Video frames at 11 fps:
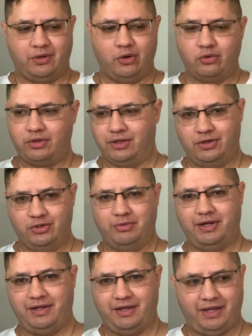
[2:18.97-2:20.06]

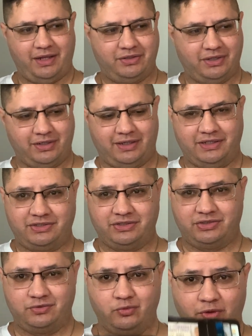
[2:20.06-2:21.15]
Oklahoma handgun
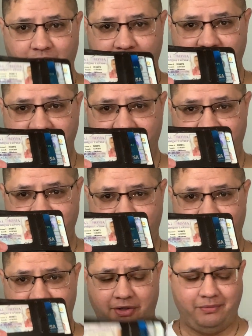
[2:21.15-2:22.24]
license, one of these things
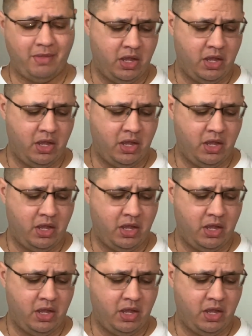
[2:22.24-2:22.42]
right here,